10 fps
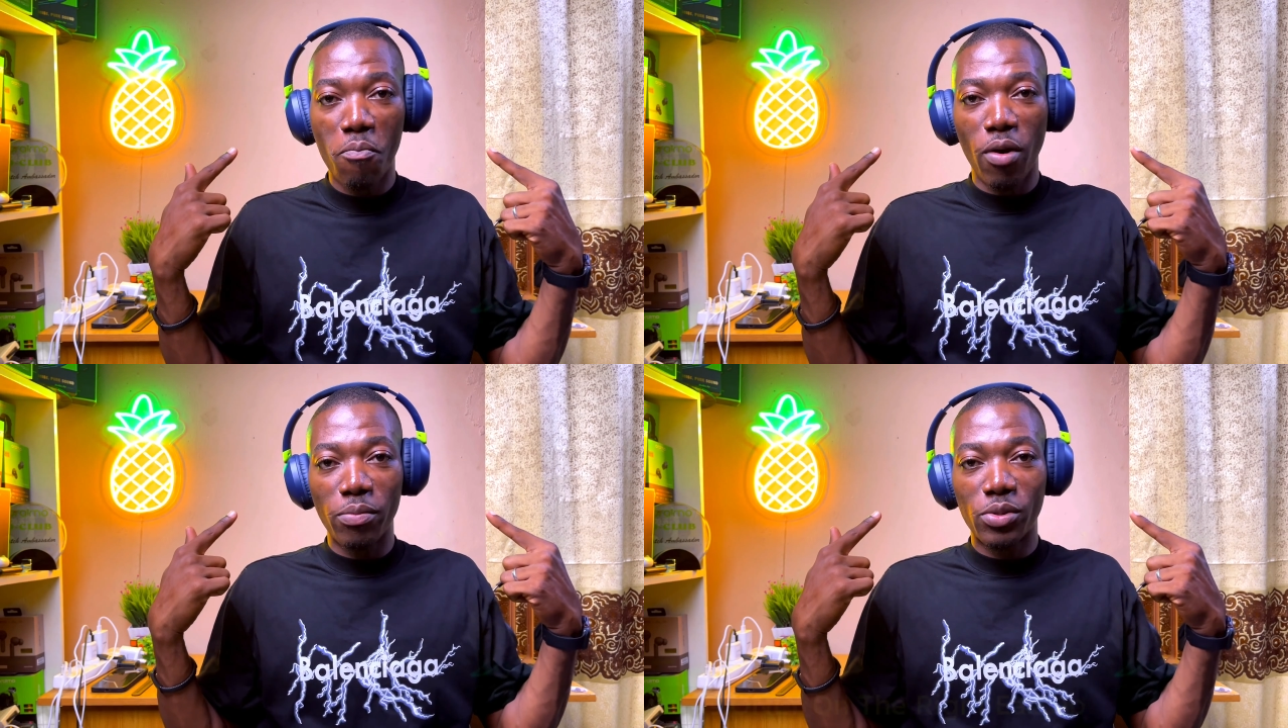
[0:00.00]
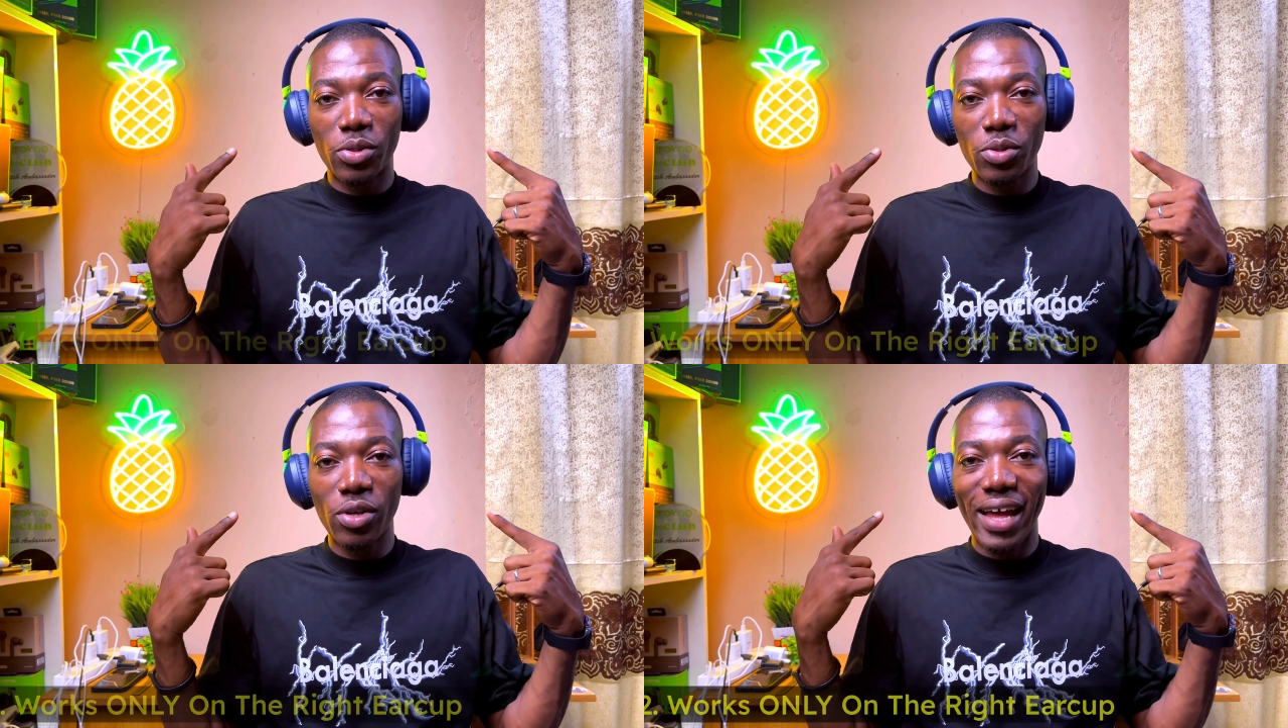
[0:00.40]
BoomPop
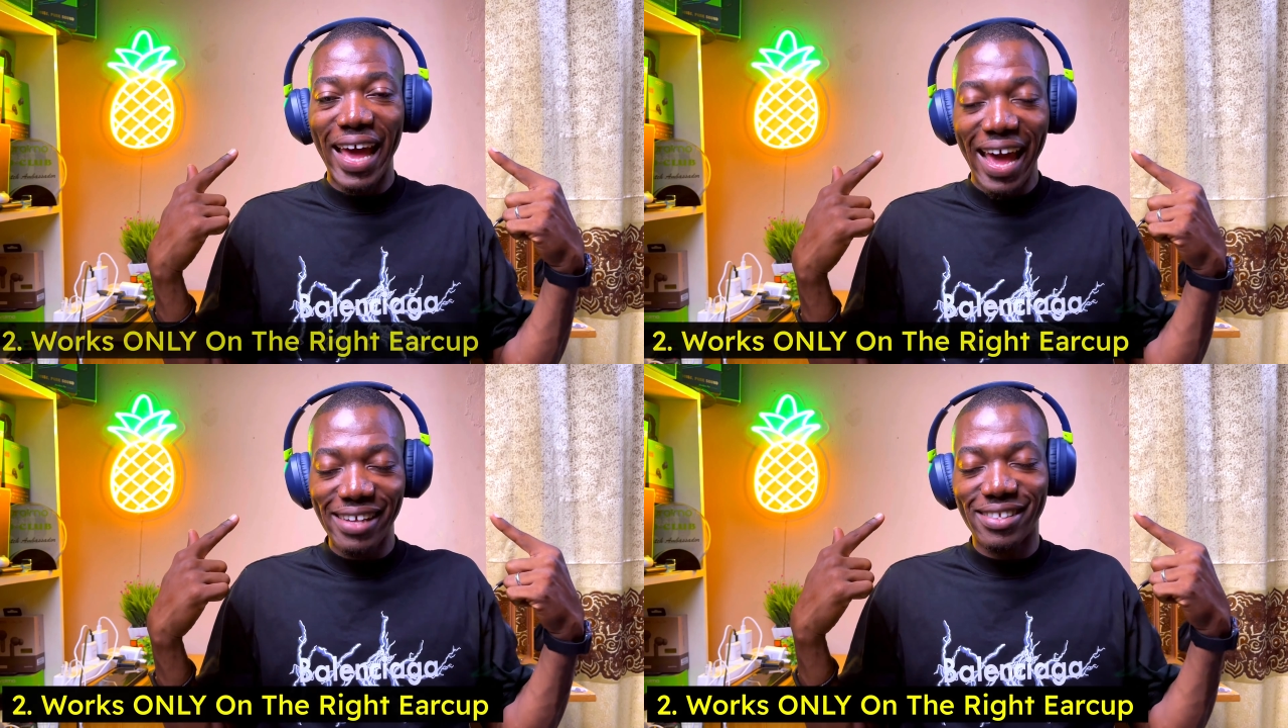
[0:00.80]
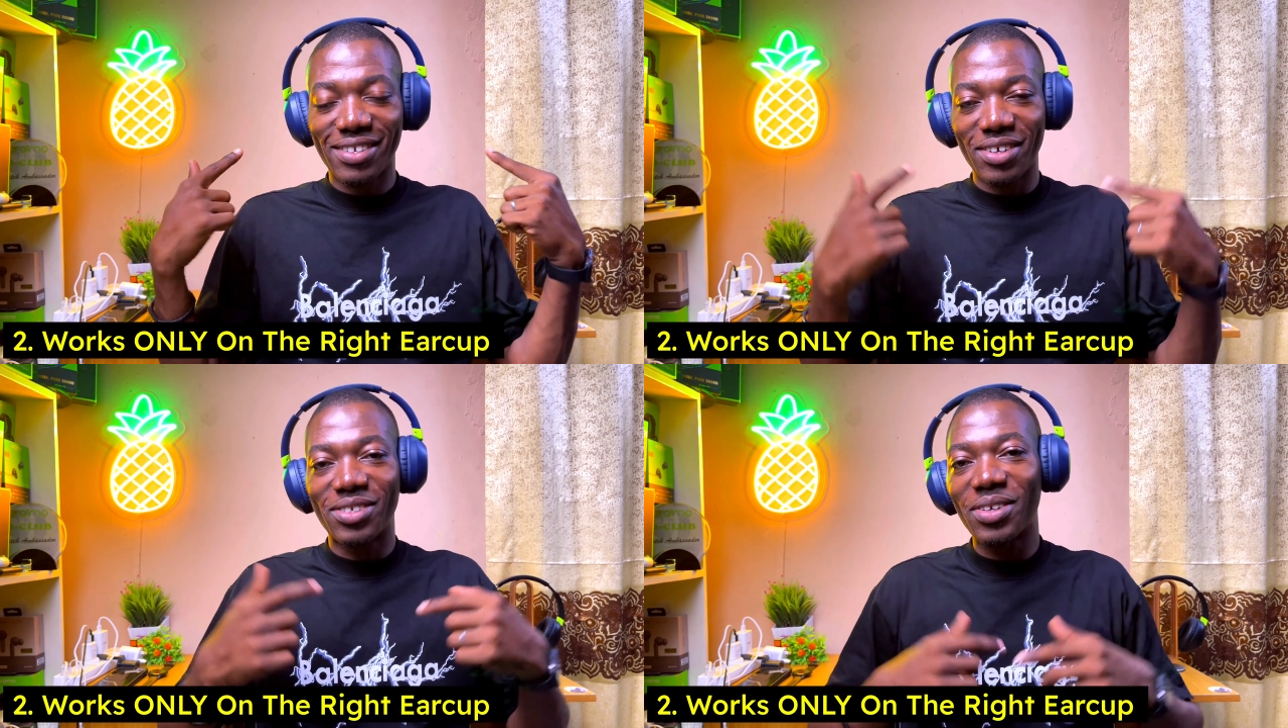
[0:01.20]

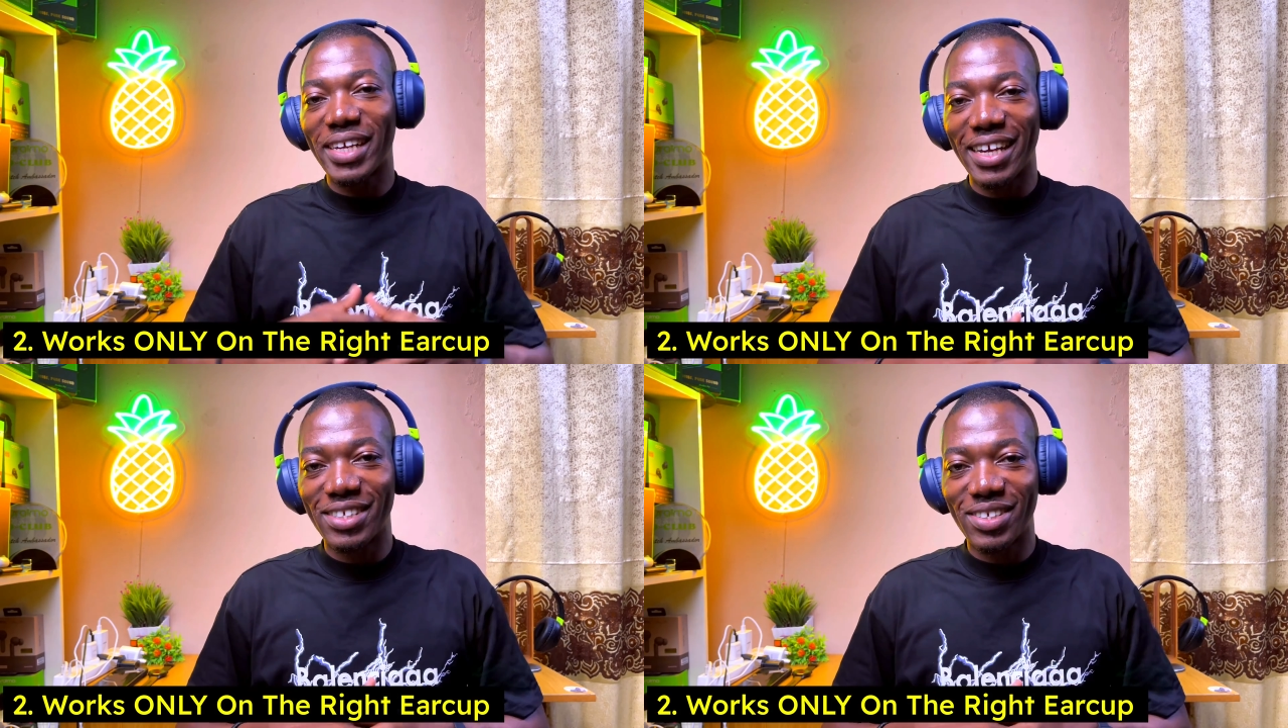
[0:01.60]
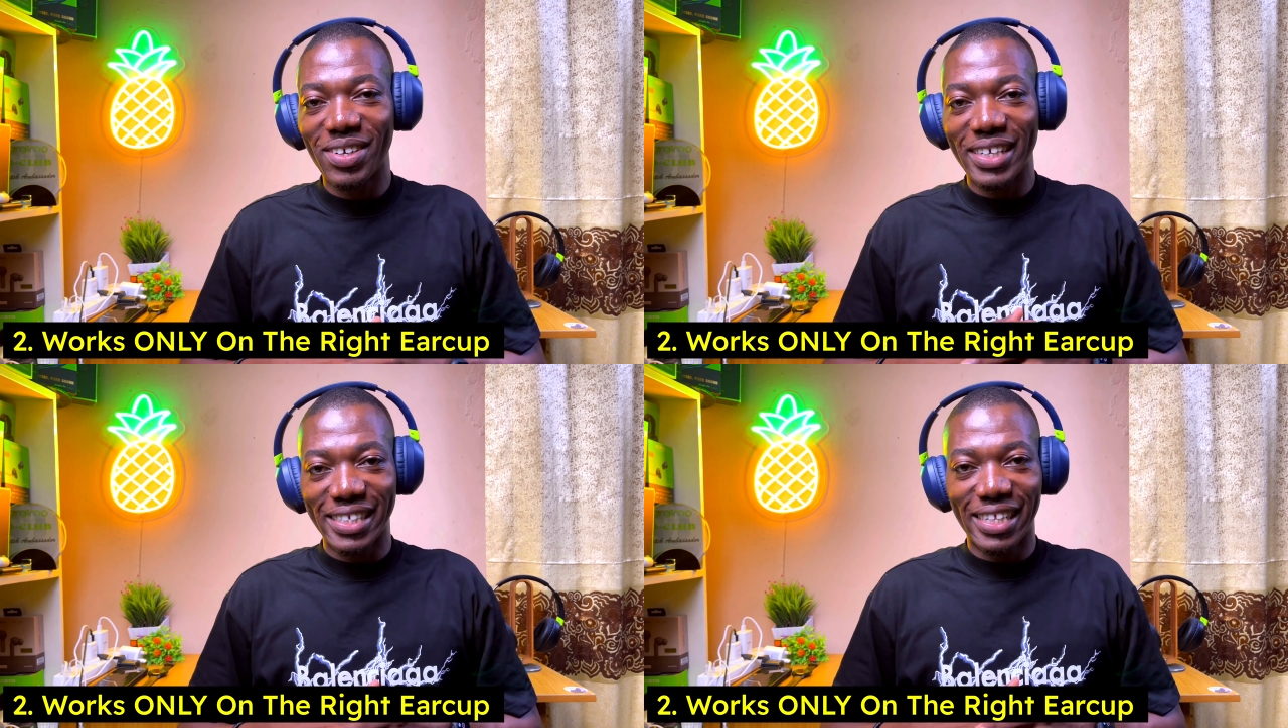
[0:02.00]
2S control
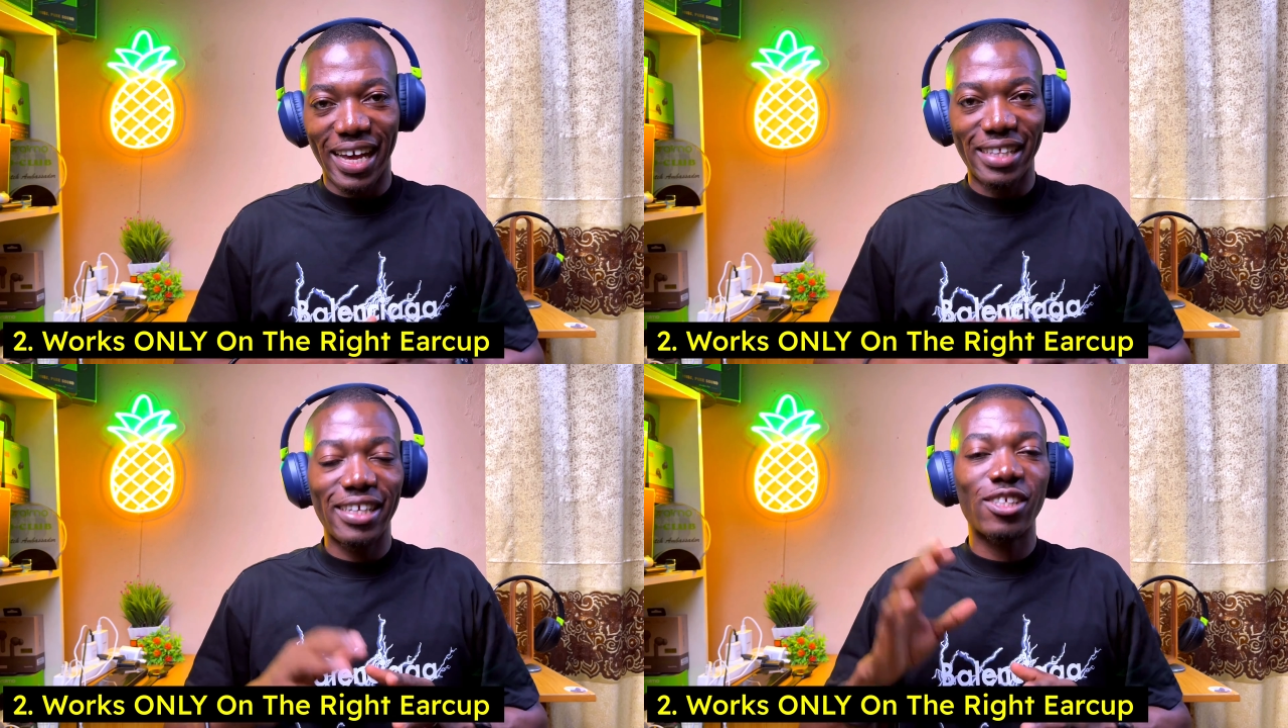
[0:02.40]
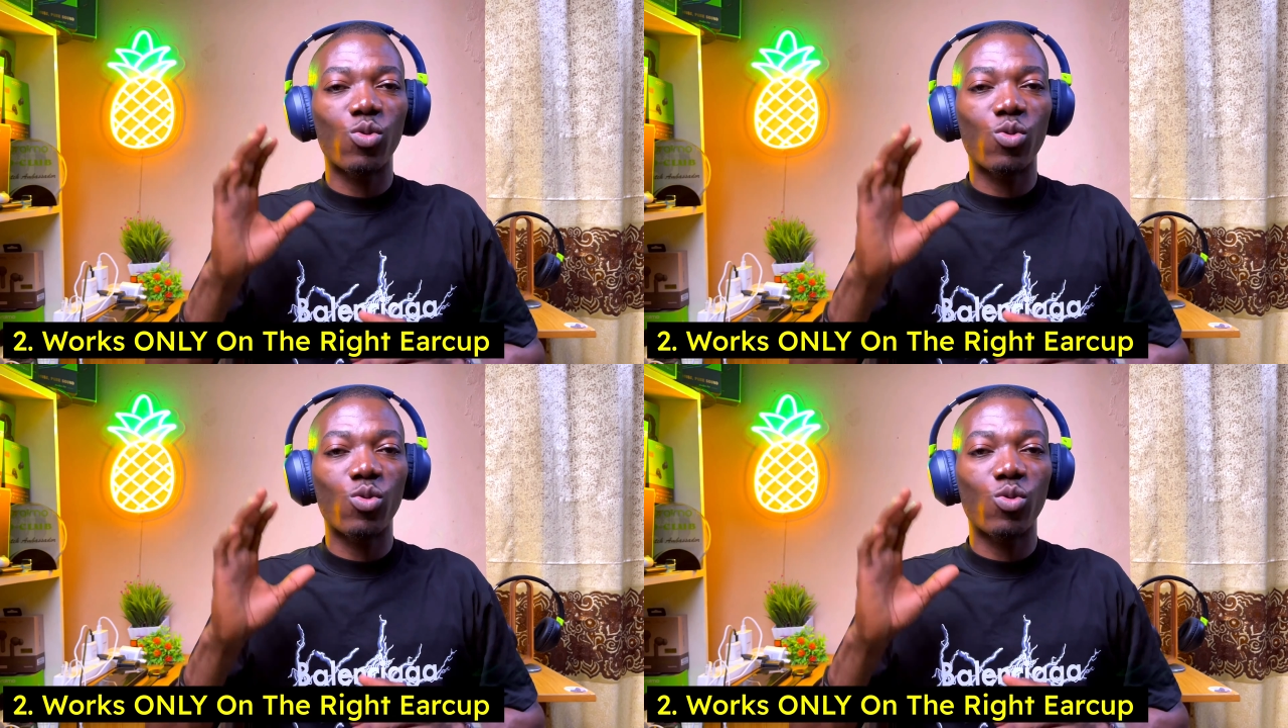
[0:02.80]
gesture is that